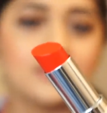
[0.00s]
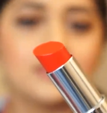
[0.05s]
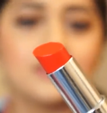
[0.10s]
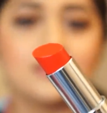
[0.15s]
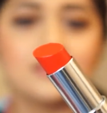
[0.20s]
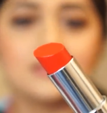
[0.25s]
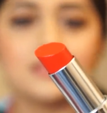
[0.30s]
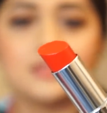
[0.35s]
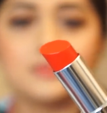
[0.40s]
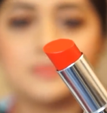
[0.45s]

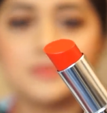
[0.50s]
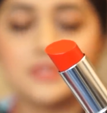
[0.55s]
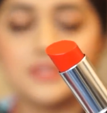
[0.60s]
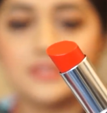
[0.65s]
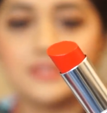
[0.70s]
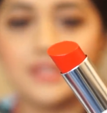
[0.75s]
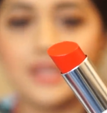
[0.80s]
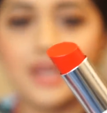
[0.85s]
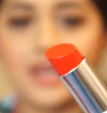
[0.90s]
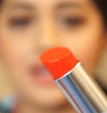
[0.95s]
These
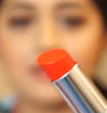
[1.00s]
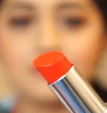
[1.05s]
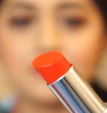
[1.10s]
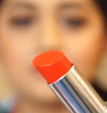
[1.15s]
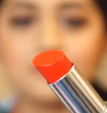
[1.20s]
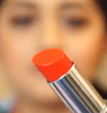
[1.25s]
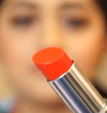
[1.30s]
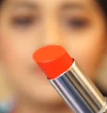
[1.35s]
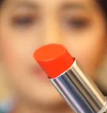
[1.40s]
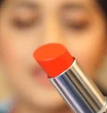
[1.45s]
lipsticks have
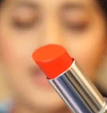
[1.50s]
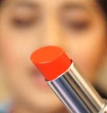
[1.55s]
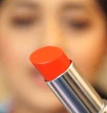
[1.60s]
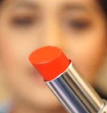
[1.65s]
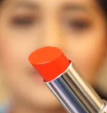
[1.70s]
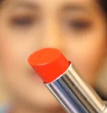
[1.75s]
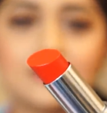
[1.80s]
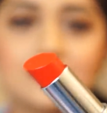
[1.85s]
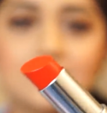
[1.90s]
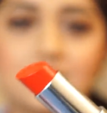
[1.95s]
a
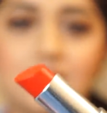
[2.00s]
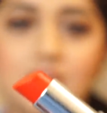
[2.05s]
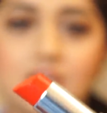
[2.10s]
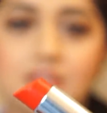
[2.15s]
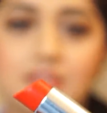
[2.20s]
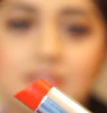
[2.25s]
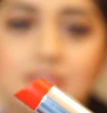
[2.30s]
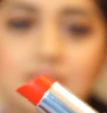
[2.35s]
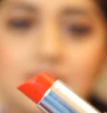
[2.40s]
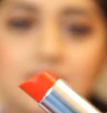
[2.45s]
flat,
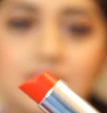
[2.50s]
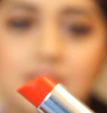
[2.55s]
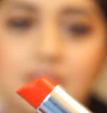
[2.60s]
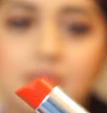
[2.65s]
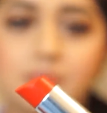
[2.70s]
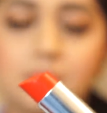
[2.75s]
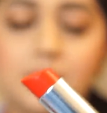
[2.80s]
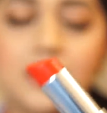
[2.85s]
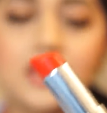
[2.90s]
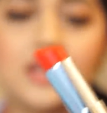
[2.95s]
slanted
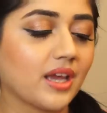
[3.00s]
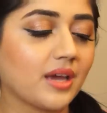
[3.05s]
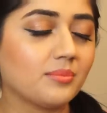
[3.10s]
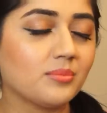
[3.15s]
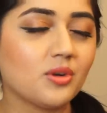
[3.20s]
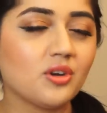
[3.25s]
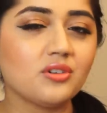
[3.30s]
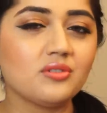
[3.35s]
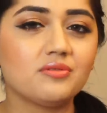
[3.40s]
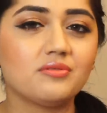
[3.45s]
tip.
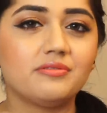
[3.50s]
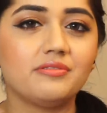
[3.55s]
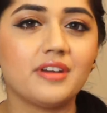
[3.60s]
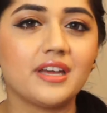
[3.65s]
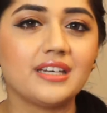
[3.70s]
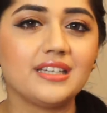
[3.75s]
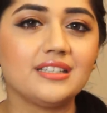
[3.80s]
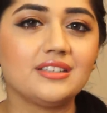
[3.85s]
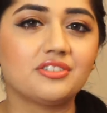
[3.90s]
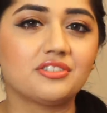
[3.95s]
I'm not
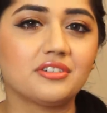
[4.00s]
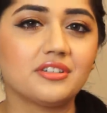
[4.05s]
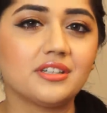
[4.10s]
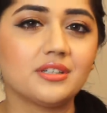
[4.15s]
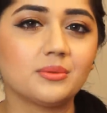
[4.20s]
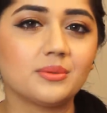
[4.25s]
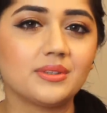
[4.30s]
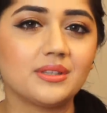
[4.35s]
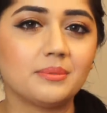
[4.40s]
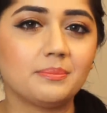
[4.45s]
very
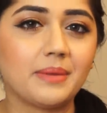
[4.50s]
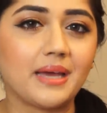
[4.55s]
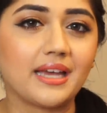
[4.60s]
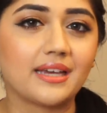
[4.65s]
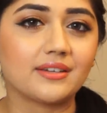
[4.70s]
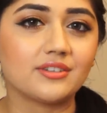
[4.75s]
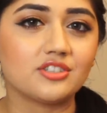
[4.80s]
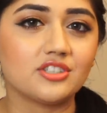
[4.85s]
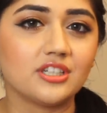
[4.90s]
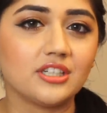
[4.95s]
thrilled with the
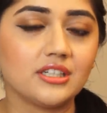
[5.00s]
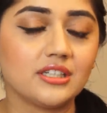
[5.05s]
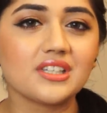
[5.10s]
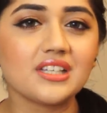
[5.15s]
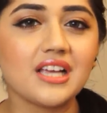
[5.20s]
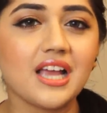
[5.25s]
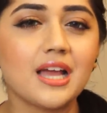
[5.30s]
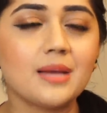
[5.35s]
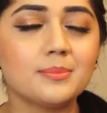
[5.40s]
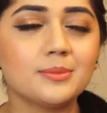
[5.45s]
packaging.
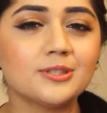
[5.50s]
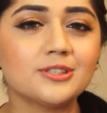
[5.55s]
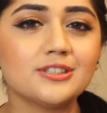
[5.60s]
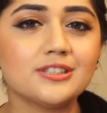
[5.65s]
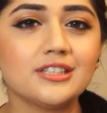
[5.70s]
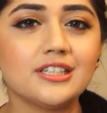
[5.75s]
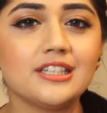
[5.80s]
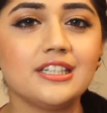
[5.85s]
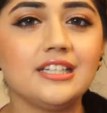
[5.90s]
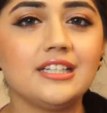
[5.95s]
I
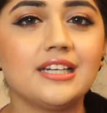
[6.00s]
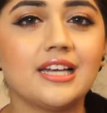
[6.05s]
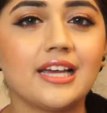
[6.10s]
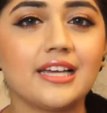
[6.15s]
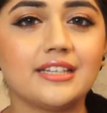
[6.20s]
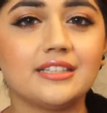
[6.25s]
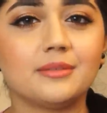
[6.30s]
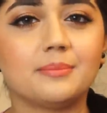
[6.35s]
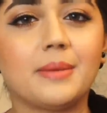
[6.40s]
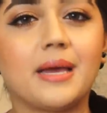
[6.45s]
personally
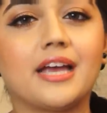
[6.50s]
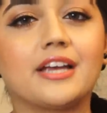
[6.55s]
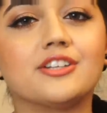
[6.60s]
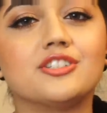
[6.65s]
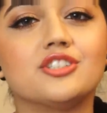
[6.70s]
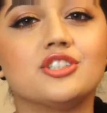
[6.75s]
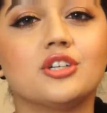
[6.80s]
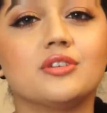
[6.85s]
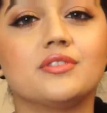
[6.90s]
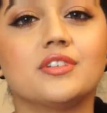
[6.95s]
like the
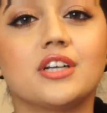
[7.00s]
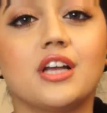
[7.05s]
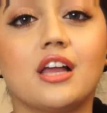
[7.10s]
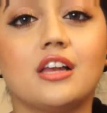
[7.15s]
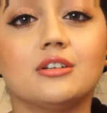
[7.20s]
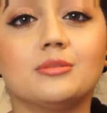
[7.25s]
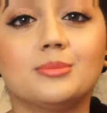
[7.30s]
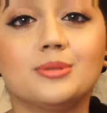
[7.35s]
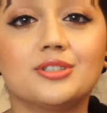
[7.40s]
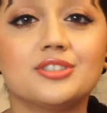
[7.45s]
packaging of the
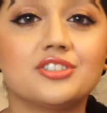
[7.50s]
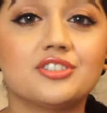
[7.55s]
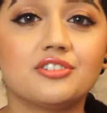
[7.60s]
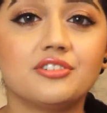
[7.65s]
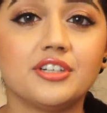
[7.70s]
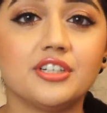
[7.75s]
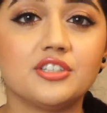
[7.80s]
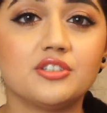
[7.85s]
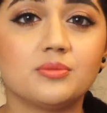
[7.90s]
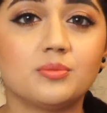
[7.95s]
Colorburst
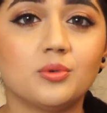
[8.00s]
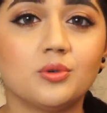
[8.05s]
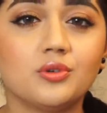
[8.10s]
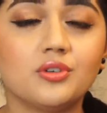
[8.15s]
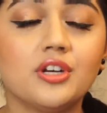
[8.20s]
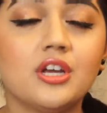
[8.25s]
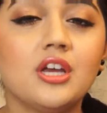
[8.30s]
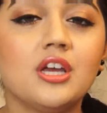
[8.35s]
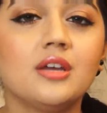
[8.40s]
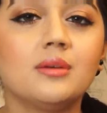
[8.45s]
range more.